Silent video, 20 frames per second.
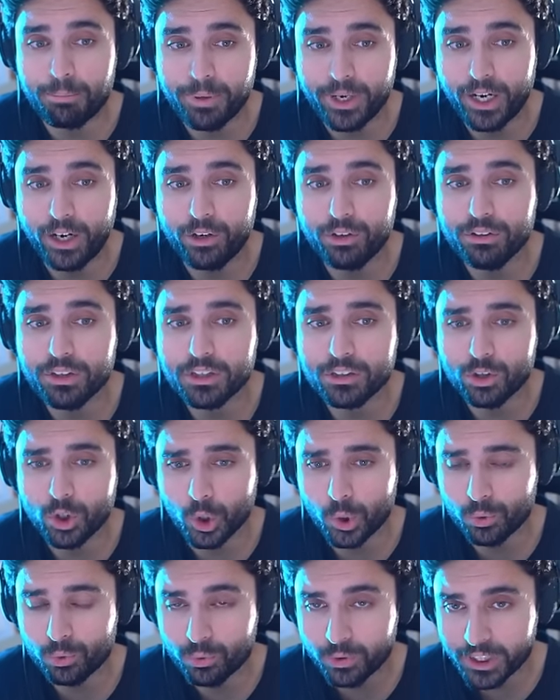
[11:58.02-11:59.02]
apparently
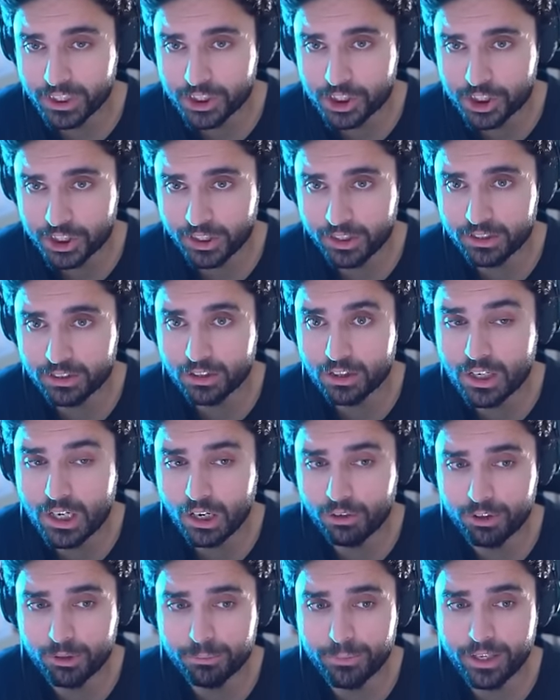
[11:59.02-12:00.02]
Norwegian
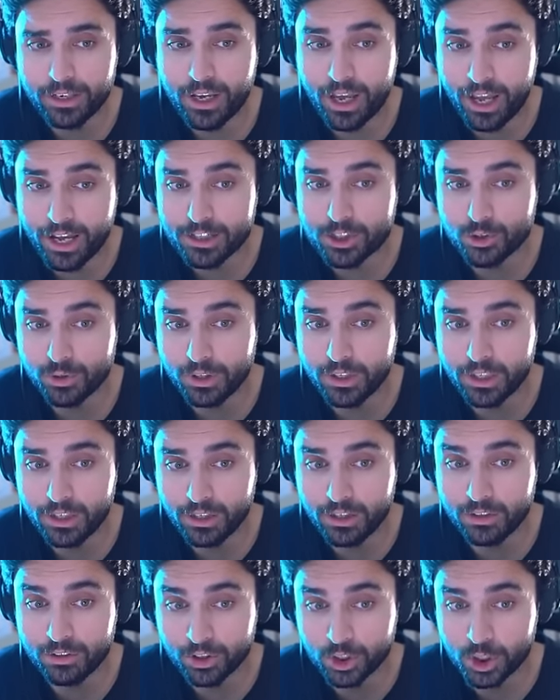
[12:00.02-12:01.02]
government actually